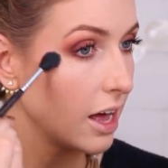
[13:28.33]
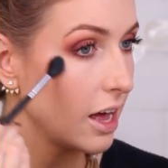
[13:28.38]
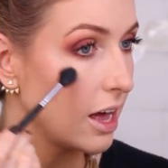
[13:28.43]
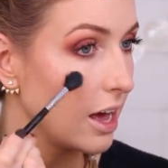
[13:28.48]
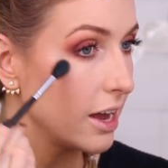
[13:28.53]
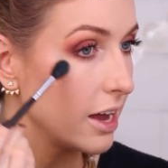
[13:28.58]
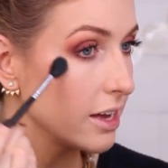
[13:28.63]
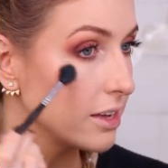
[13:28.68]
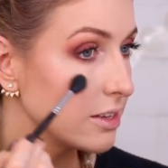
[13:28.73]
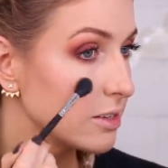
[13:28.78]

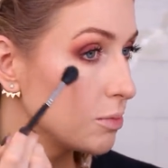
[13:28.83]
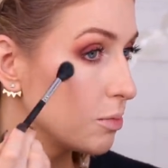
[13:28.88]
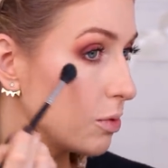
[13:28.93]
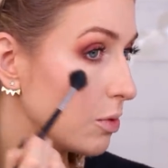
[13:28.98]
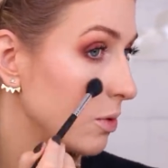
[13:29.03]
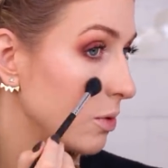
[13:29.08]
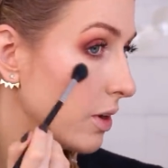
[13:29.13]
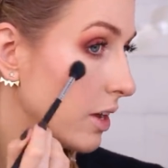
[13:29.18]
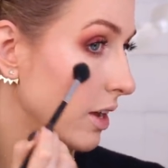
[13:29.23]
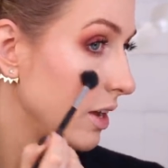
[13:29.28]
highest
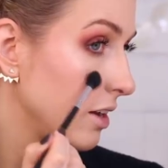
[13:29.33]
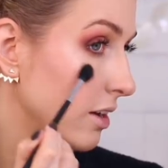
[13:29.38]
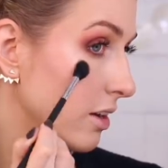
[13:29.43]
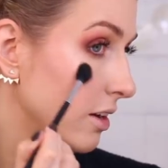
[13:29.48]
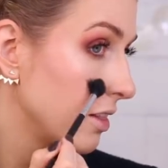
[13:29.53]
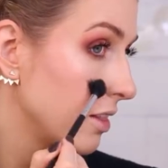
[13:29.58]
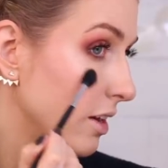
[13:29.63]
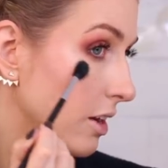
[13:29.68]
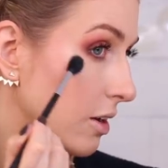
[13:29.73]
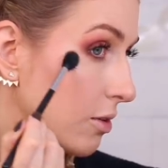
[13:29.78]
point
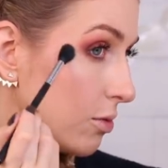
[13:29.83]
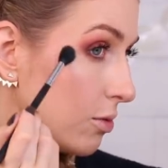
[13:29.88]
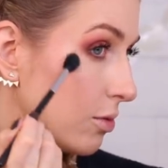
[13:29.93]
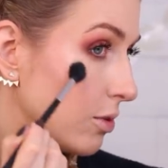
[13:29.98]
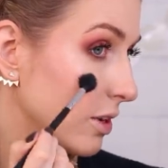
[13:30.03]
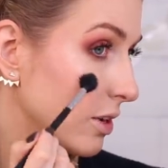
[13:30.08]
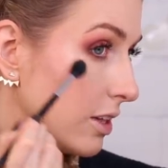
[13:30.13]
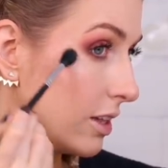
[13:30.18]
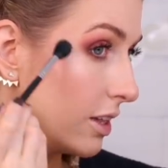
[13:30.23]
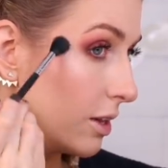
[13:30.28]
that I
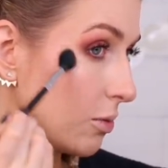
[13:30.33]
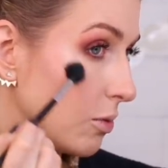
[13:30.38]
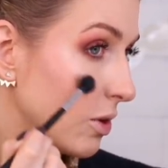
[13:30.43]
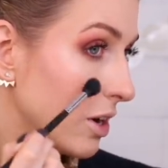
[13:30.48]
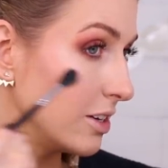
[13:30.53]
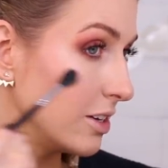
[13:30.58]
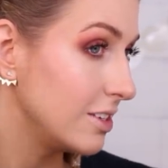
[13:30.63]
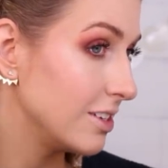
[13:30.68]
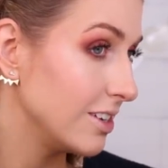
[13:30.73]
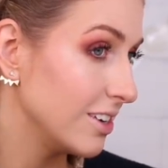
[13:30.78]
really
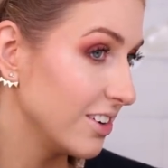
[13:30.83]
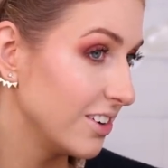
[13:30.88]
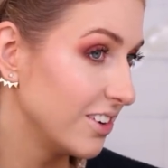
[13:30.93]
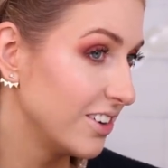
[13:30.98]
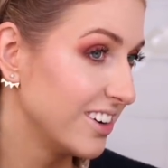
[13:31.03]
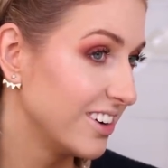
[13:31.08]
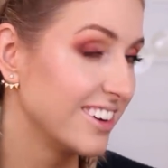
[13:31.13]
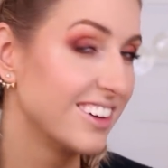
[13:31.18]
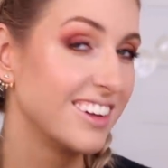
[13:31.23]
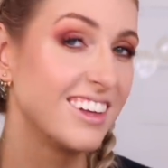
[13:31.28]
want to
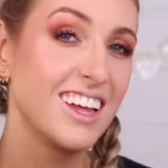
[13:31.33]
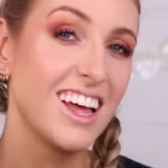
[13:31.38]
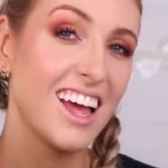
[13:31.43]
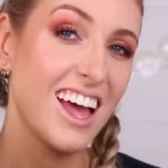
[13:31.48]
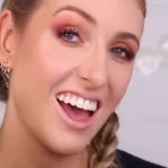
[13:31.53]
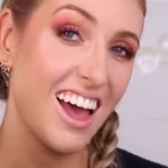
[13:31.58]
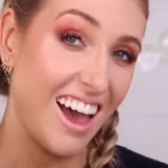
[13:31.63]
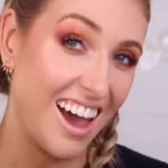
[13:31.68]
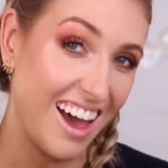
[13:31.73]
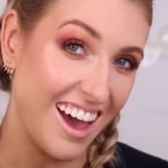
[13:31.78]

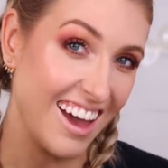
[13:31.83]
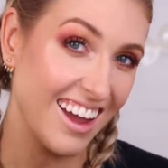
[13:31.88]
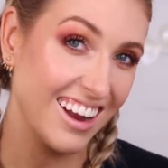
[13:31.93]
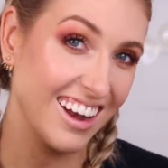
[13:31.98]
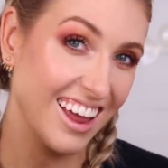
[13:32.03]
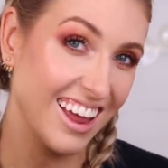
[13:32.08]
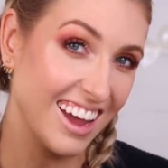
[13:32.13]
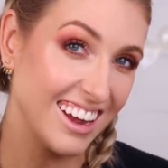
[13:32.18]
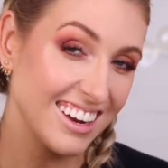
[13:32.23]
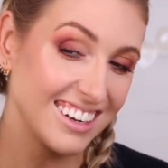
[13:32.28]

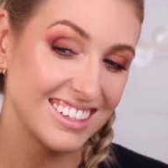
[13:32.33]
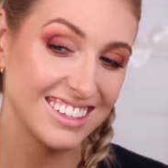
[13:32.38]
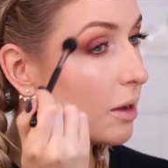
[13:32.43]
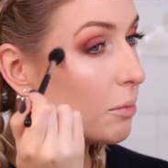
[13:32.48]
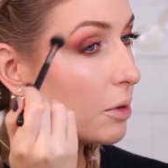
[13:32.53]
highlight.